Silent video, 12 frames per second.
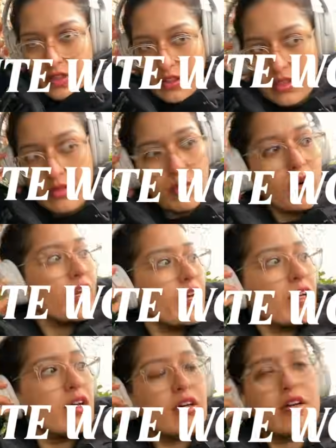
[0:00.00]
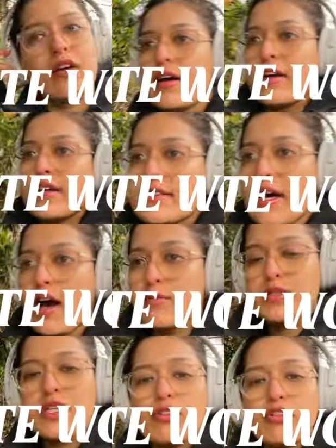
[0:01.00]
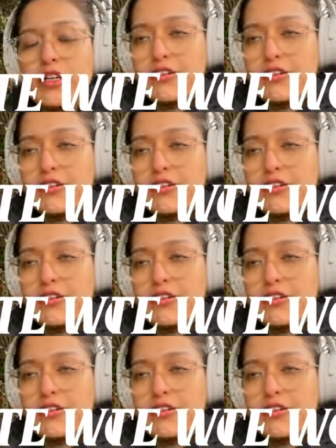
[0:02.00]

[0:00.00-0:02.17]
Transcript: this morning. It's absolutely